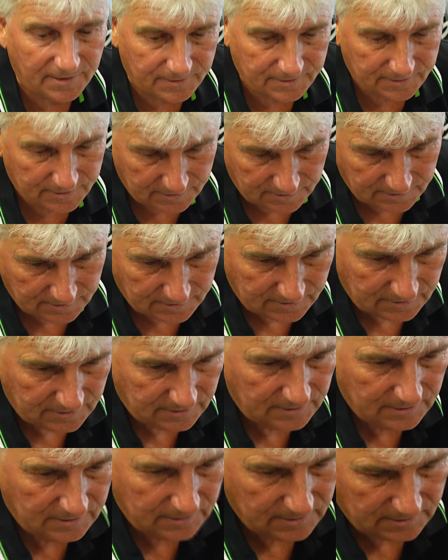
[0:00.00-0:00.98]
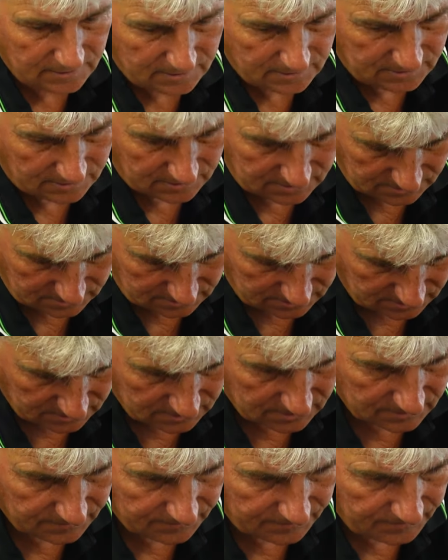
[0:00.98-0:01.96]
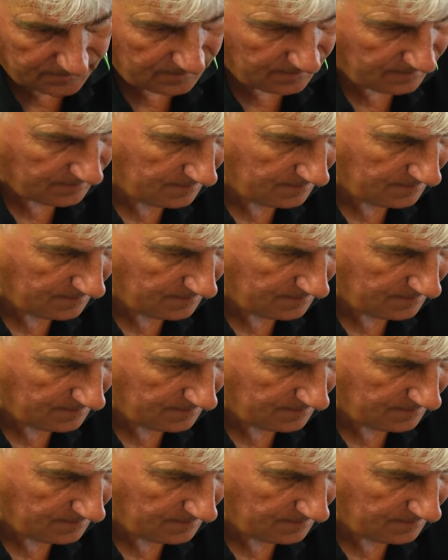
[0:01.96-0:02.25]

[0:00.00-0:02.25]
you want to have enough shock leaders so you've got three